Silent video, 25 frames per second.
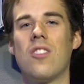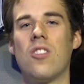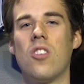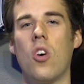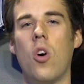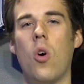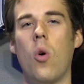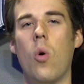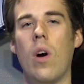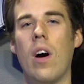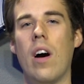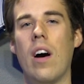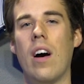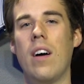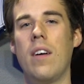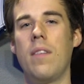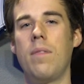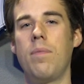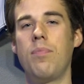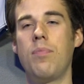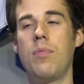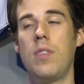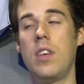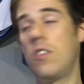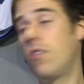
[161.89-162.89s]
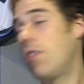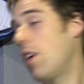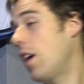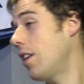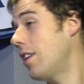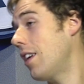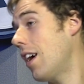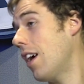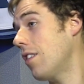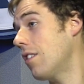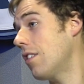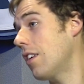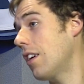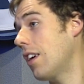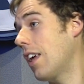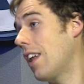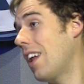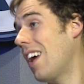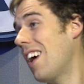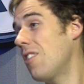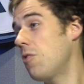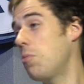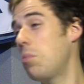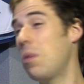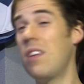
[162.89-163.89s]
So he's fantastic and
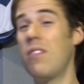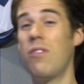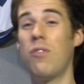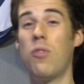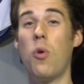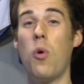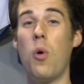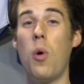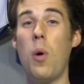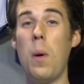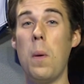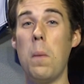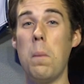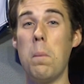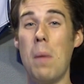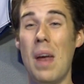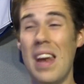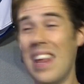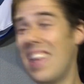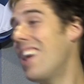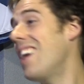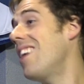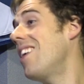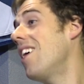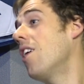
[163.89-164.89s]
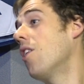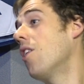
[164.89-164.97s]
has been for many